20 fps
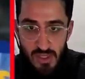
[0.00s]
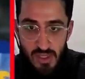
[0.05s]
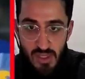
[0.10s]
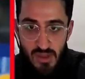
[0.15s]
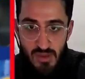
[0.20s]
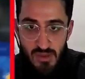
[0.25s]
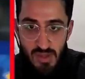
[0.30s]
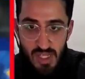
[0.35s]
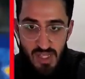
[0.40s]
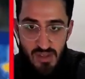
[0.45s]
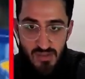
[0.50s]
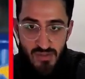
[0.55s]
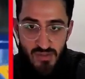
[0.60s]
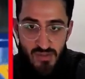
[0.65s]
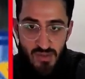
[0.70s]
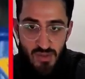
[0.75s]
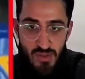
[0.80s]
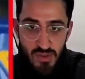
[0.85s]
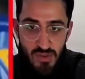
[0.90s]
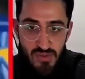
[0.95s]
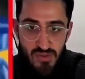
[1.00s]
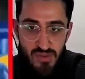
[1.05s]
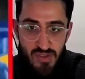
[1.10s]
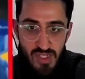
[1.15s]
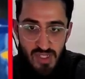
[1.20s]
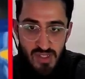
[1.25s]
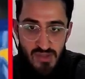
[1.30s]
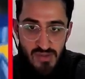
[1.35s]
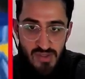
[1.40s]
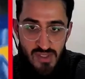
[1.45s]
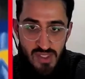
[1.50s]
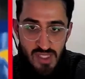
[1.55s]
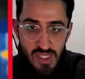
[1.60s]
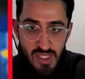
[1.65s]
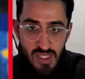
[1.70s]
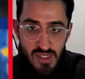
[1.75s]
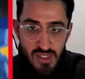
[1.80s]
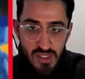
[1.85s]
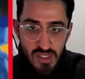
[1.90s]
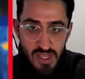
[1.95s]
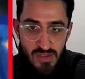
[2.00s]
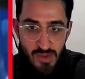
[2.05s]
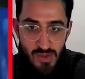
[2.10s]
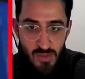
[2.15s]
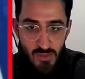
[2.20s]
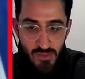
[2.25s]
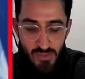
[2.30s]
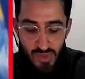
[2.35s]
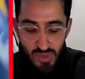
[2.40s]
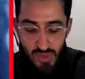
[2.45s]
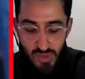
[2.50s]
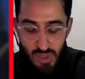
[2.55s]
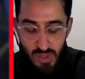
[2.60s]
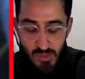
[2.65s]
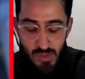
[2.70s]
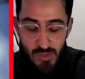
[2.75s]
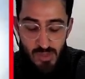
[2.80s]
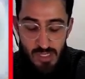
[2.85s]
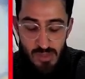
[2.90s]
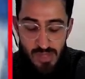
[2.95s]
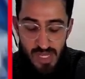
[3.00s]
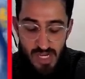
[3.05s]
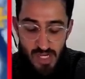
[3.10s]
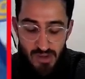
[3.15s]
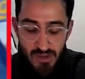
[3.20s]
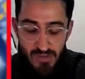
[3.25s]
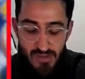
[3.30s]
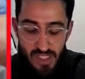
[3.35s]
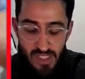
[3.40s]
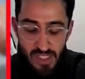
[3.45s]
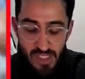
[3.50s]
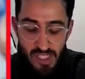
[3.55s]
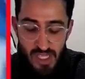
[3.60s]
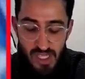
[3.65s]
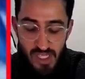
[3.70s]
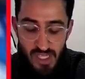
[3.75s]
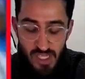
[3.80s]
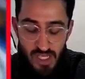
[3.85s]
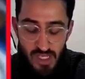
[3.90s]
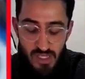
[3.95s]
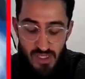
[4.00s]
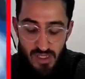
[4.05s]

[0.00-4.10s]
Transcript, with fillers: Three, four, five, six, seven. Probably better off just taking